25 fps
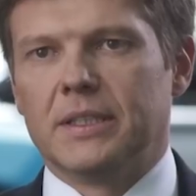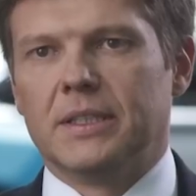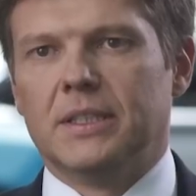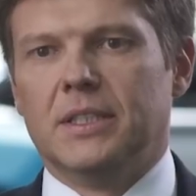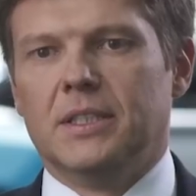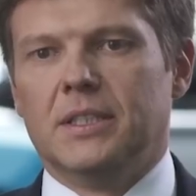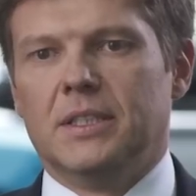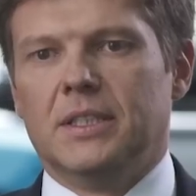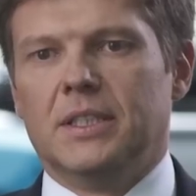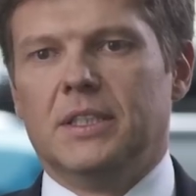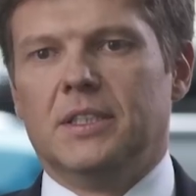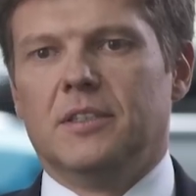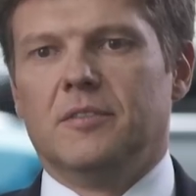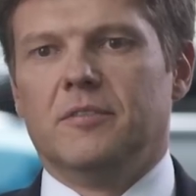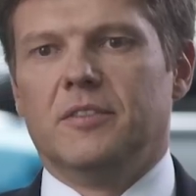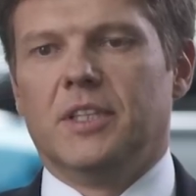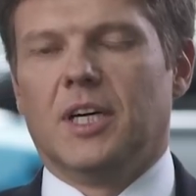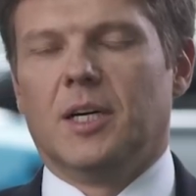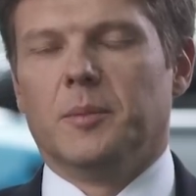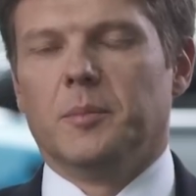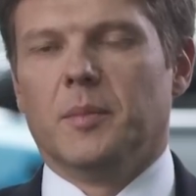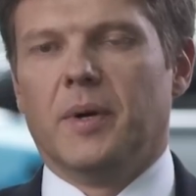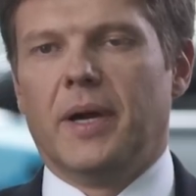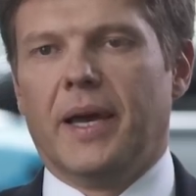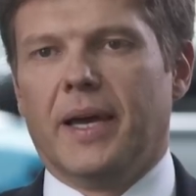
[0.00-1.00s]
more direct
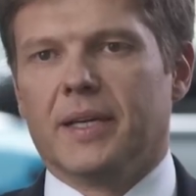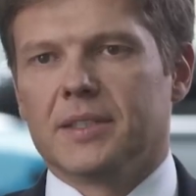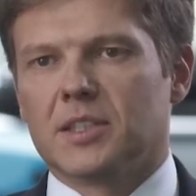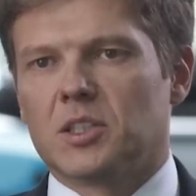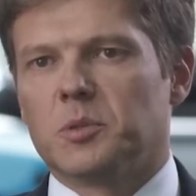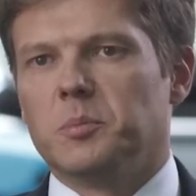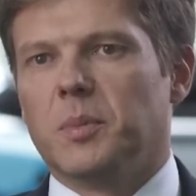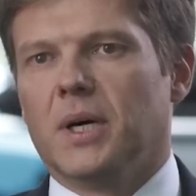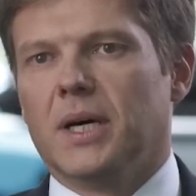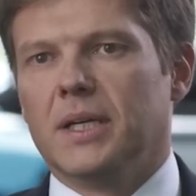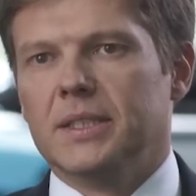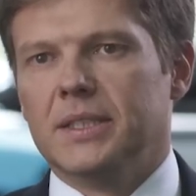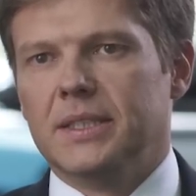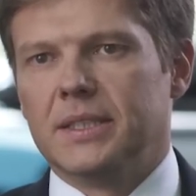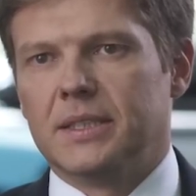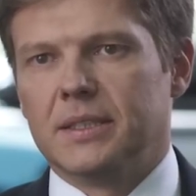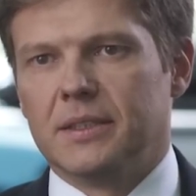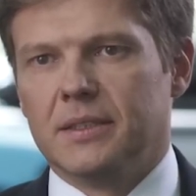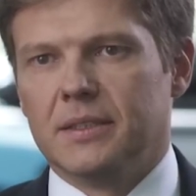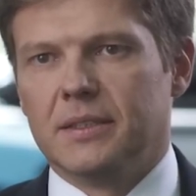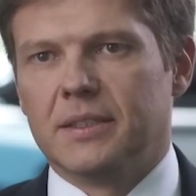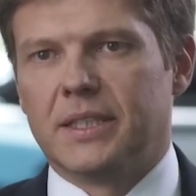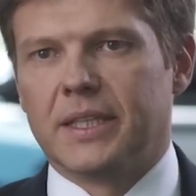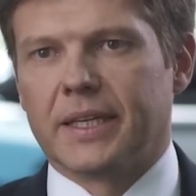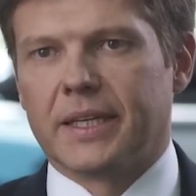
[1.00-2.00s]
than in the previous model.